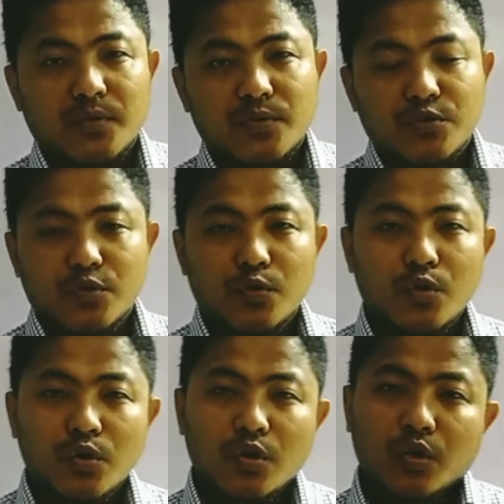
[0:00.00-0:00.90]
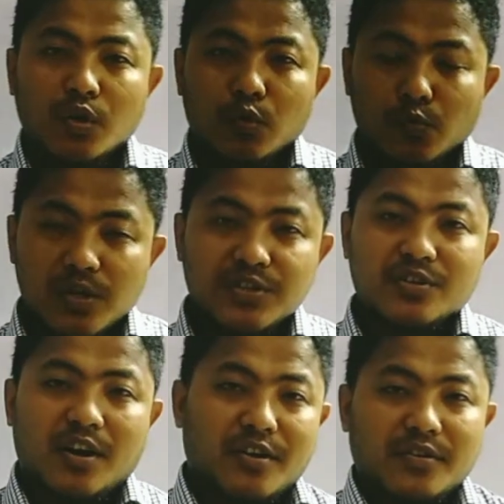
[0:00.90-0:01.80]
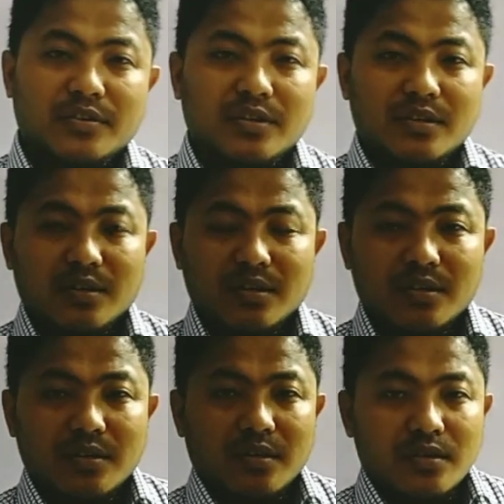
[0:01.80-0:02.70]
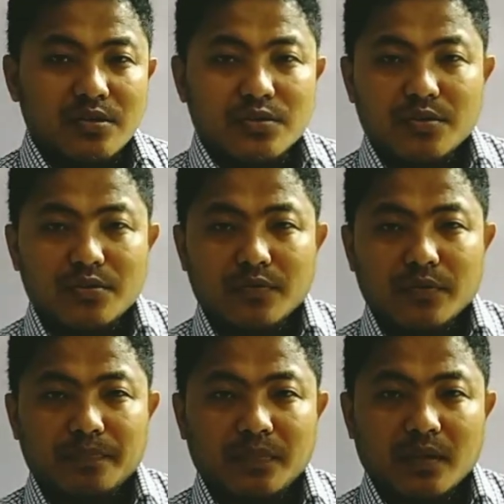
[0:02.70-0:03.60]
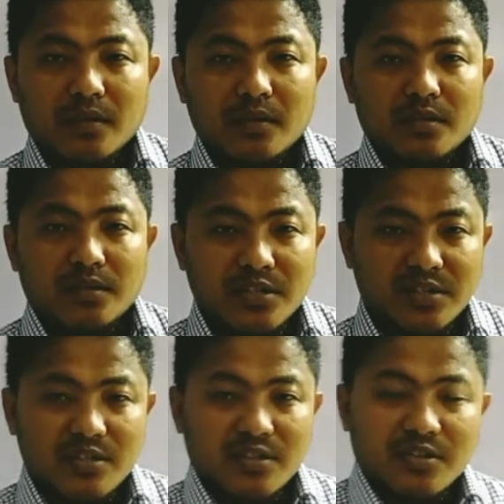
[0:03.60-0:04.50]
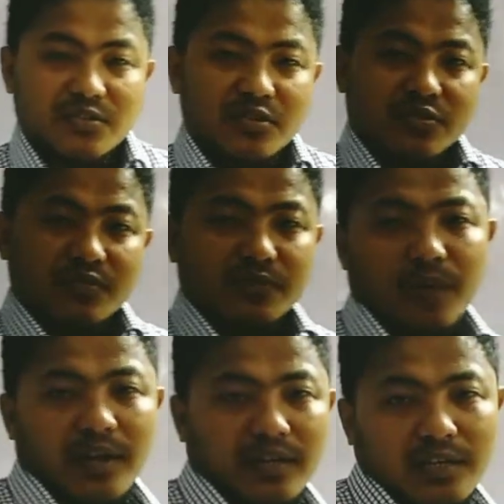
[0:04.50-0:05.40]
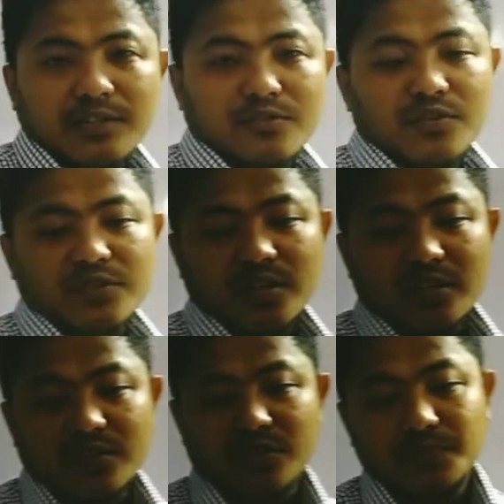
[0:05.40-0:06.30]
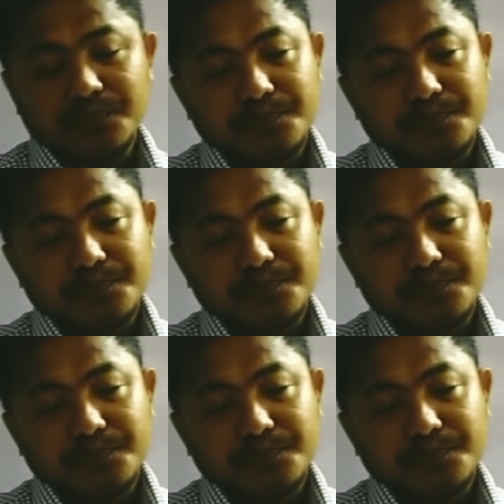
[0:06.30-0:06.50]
So we'll start your this year's session by electrostatics.